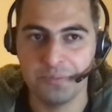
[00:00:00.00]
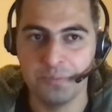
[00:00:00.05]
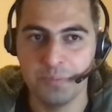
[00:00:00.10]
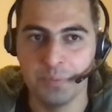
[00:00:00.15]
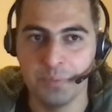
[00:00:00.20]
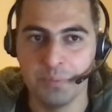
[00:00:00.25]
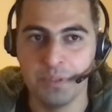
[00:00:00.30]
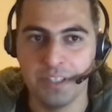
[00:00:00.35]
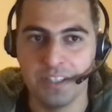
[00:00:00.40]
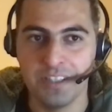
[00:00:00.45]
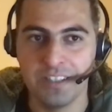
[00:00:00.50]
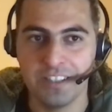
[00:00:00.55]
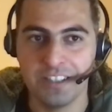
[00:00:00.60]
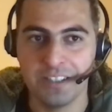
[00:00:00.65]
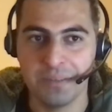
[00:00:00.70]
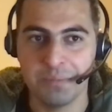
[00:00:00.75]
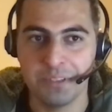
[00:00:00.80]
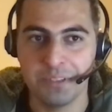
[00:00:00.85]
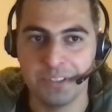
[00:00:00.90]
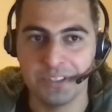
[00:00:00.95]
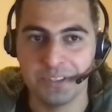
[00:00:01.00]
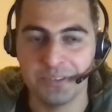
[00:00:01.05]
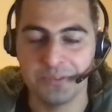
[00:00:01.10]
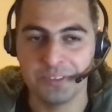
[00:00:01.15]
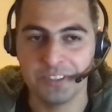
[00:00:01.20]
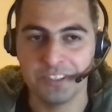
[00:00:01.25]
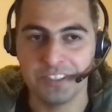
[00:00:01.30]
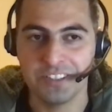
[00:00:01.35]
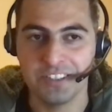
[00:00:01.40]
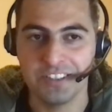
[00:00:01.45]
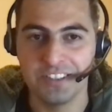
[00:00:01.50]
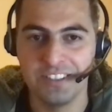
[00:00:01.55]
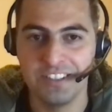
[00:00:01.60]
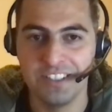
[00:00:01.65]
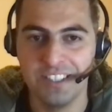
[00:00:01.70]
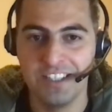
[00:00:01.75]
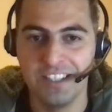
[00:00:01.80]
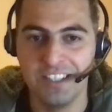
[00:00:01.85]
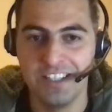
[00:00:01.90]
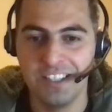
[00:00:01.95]
bombard that person with
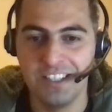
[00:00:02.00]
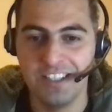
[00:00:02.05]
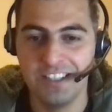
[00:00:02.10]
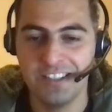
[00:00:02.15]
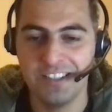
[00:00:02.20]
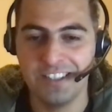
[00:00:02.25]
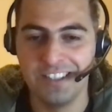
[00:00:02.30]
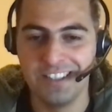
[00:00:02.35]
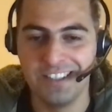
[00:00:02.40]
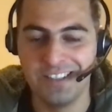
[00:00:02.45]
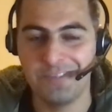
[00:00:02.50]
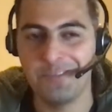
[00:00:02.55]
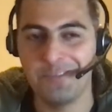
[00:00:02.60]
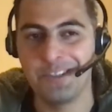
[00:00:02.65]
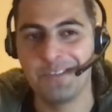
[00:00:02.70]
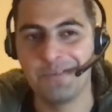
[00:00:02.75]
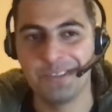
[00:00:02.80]
with